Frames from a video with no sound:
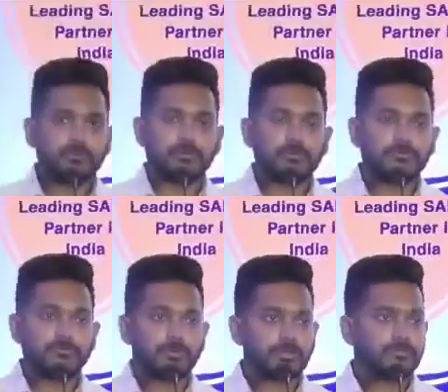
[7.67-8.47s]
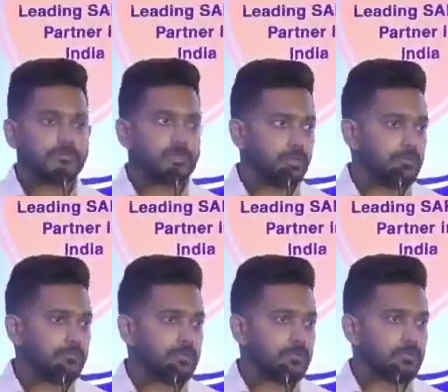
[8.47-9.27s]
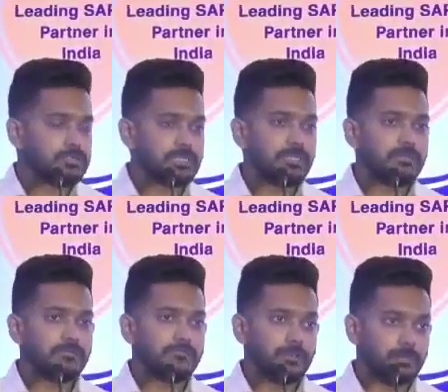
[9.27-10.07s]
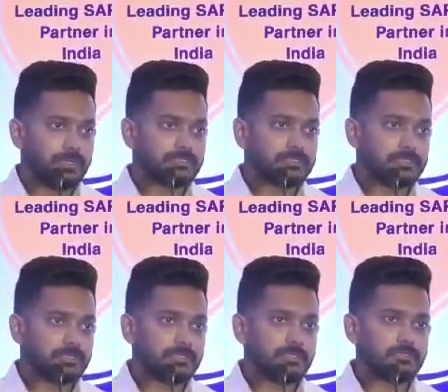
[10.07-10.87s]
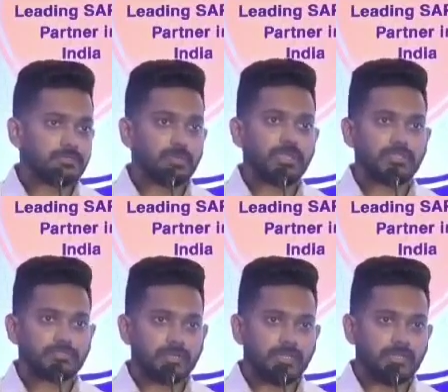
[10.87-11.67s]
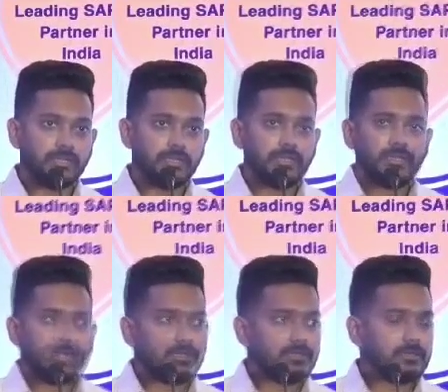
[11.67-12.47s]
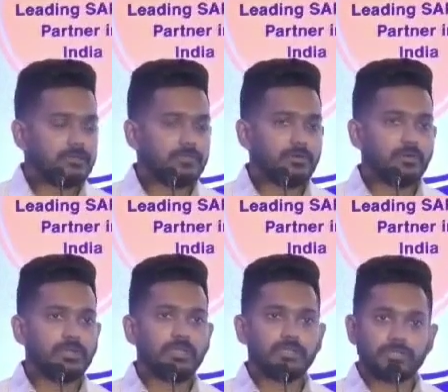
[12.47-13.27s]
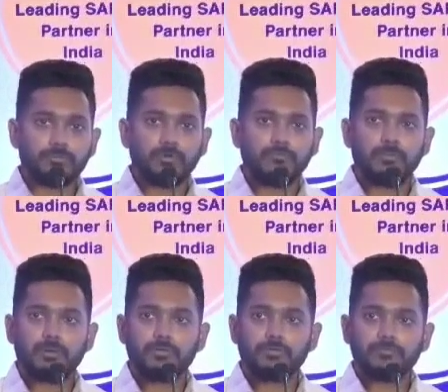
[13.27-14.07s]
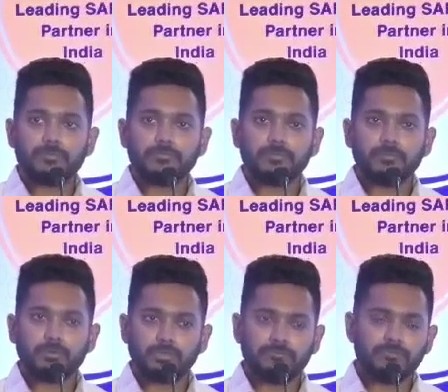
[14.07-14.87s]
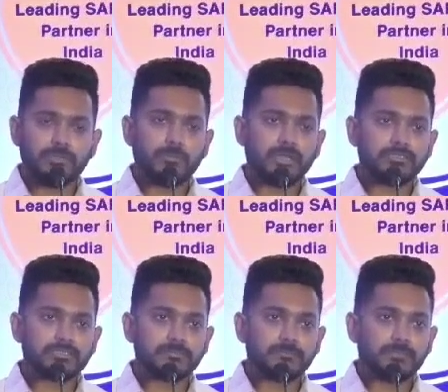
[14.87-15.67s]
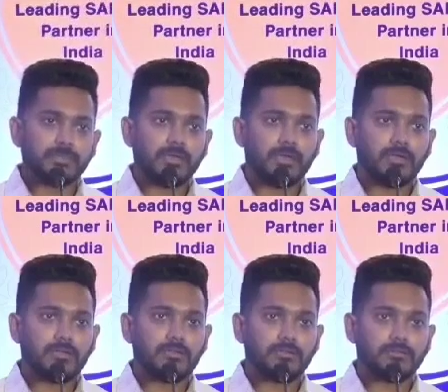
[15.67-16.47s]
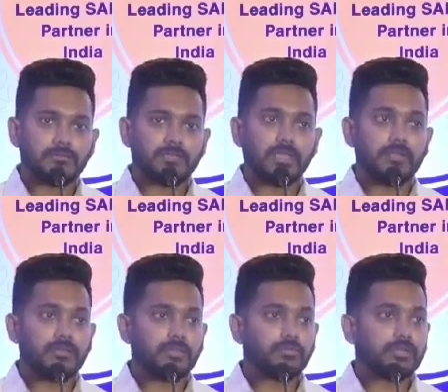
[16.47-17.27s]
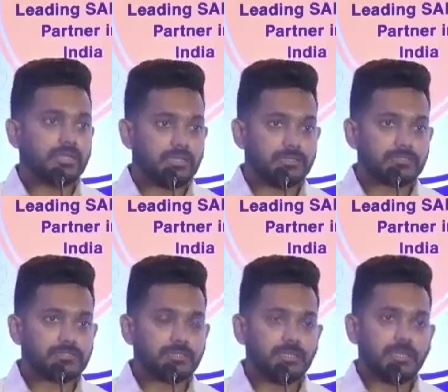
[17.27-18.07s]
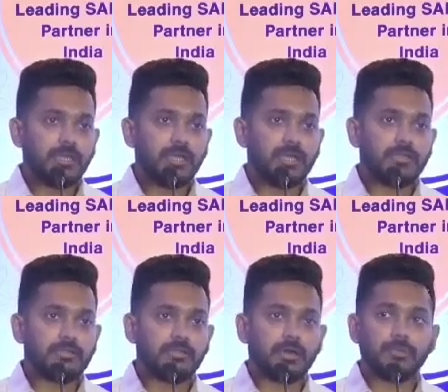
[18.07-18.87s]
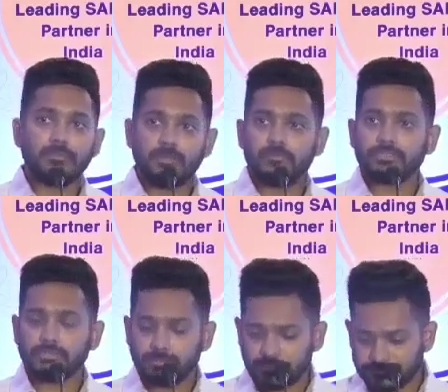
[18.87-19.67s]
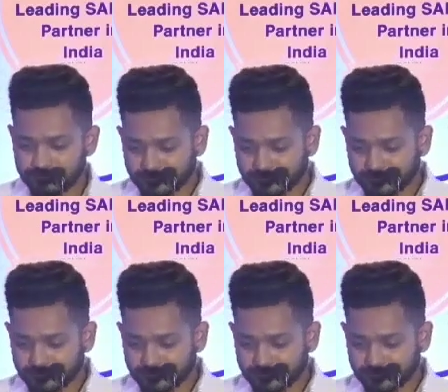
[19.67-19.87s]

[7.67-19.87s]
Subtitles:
of what we are doing. We're into wholesaling of fabrics, suiting and shirting, and we hold dealership of about more than 50 brands, and we're catering to retailers and garment manufacturers.